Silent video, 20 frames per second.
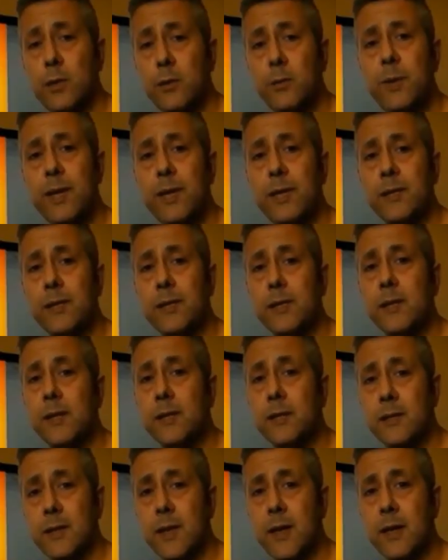Which means,
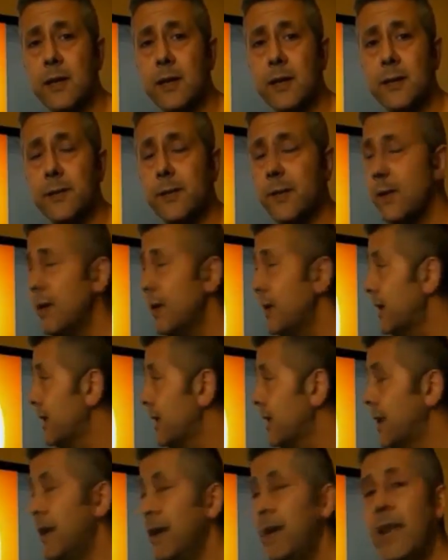son,
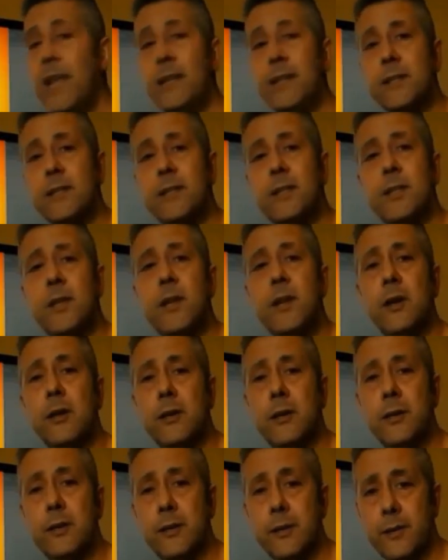let's
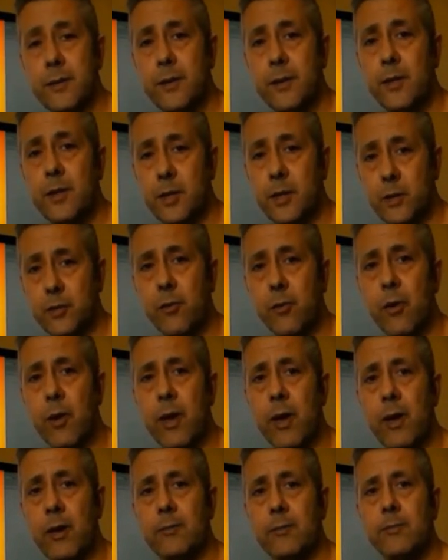turn the
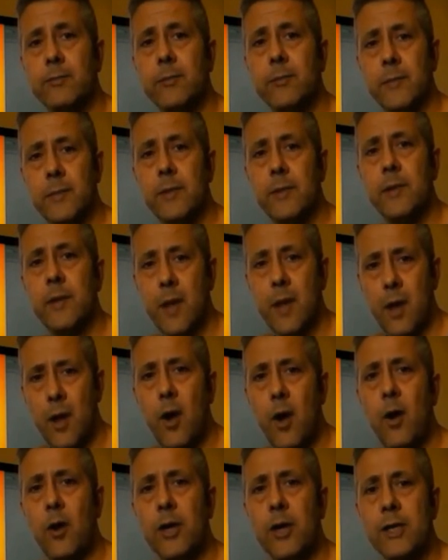destroyer
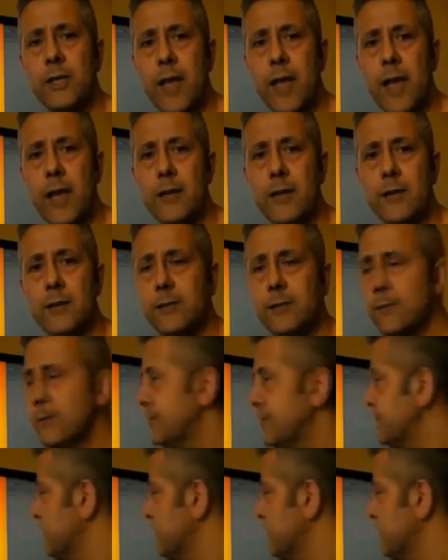on his head.